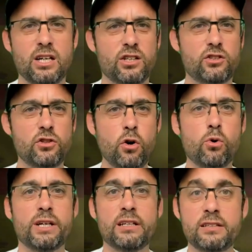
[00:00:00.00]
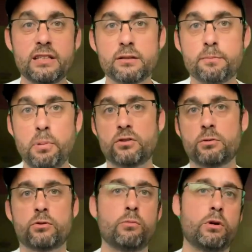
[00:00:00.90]
So, is it
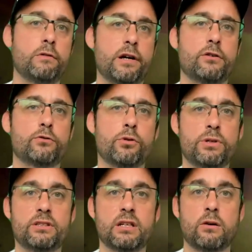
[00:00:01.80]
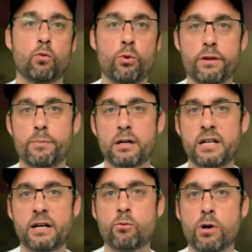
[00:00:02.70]
possible to modify your student visa with
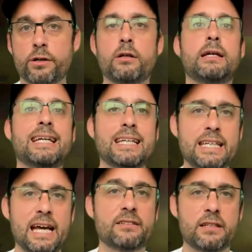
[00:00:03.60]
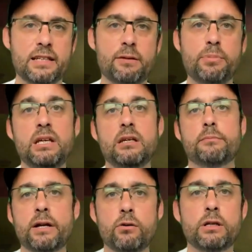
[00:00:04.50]
part-time work? Yes, it can be,
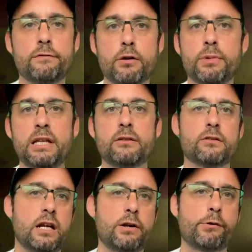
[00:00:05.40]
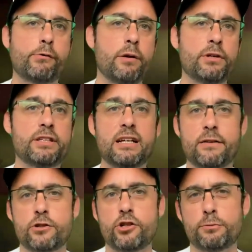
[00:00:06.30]
but only if you're meeting the salary requirements and
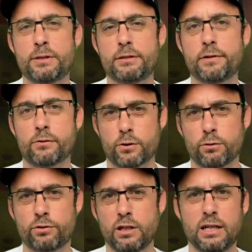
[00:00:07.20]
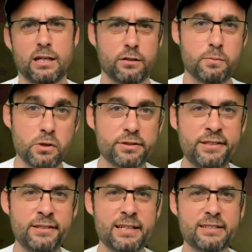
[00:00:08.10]
other job-specific rules. This process
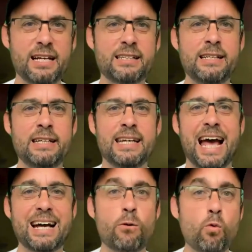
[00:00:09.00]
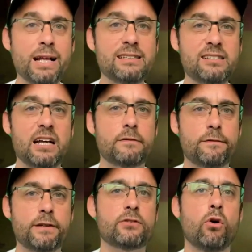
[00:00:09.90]
isn't exactly a
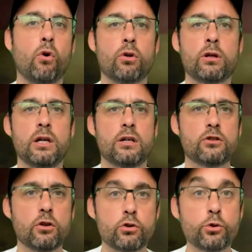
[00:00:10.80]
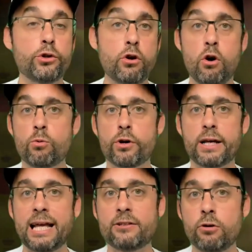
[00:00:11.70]
one-size-fits-all, so do your homework
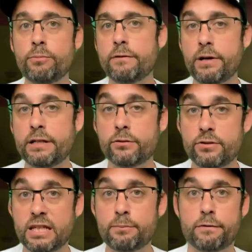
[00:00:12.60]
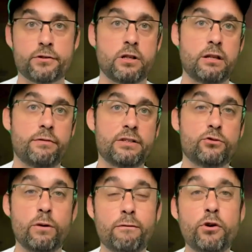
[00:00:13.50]
and don't be afraid to seek professional advice
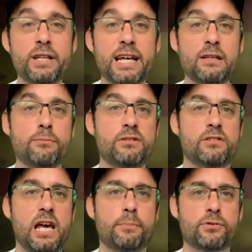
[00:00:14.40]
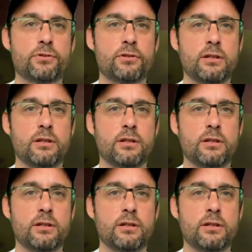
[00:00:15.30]
to avoid any missteps.